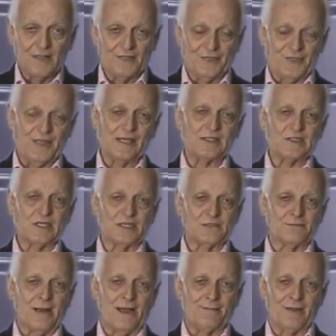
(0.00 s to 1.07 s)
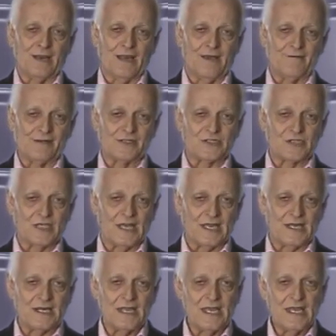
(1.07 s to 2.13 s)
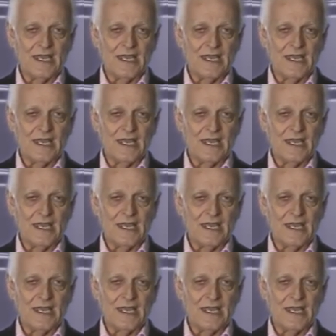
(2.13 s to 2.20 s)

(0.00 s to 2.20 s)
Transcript: This is my beloved Son